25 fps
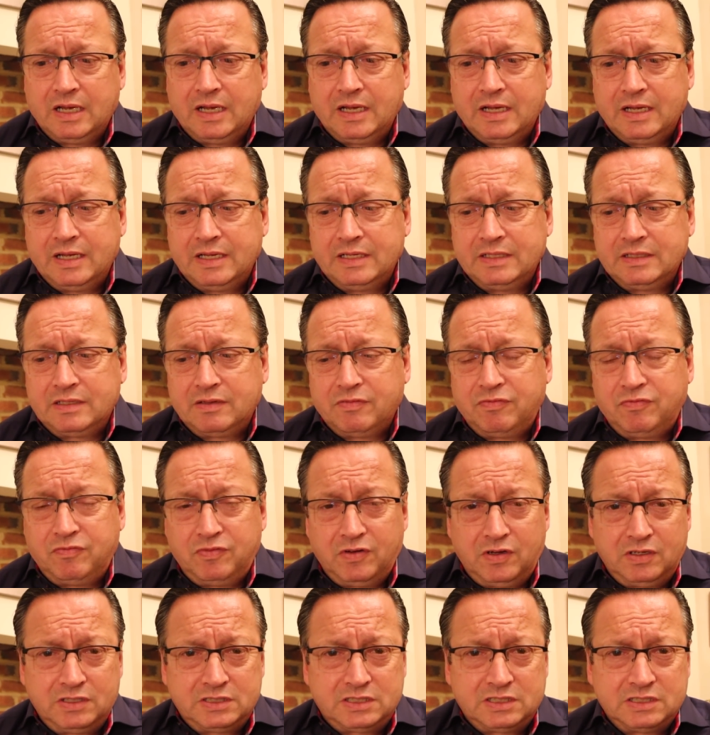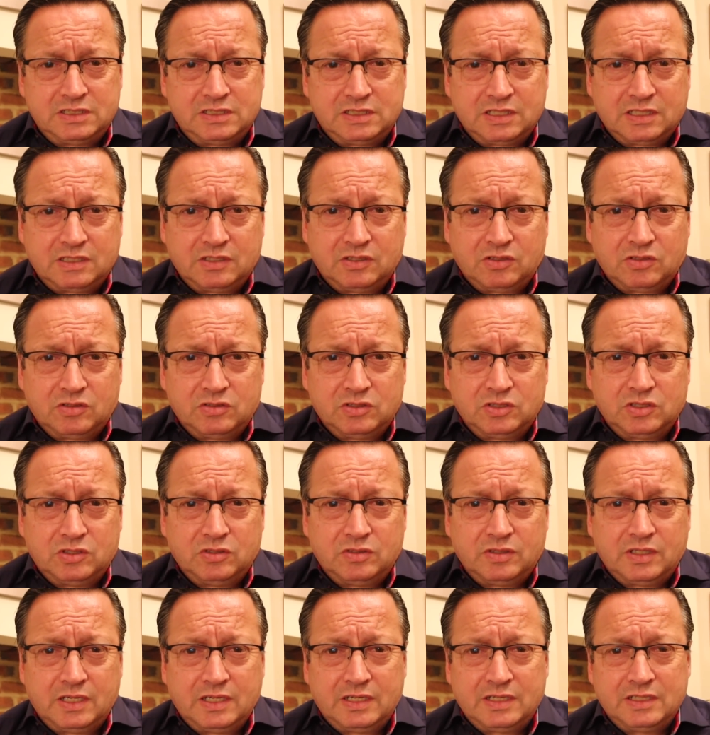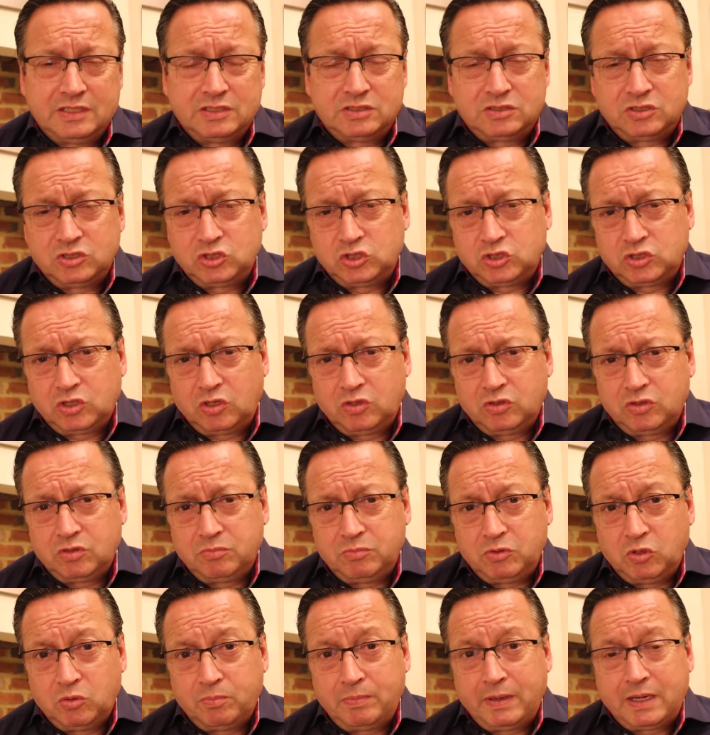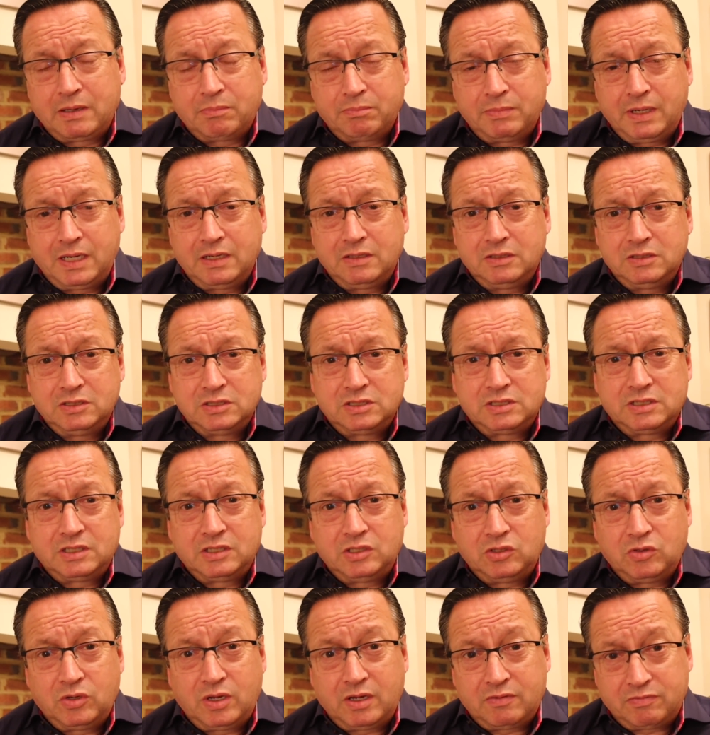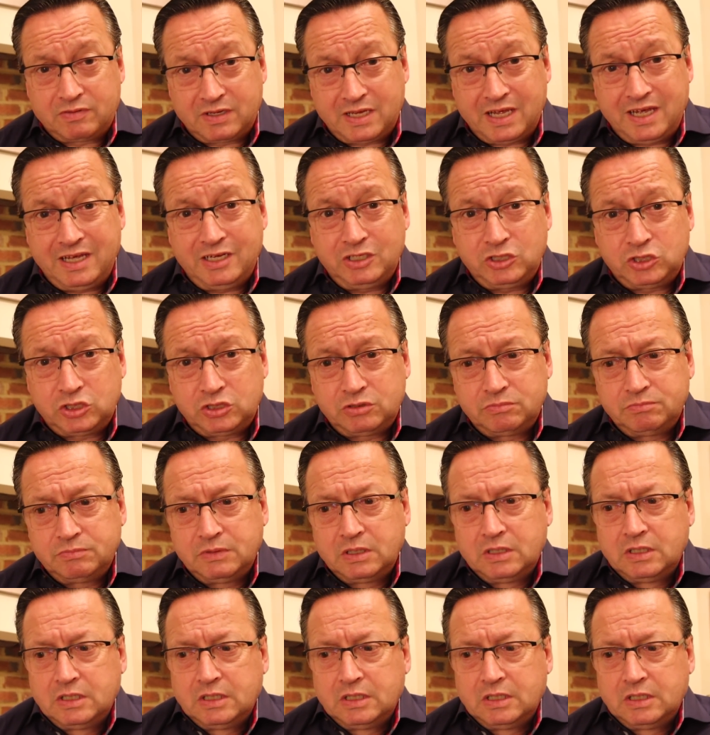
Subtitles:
And the fastest thing you can do that is to show them your bank balance, that you have cash.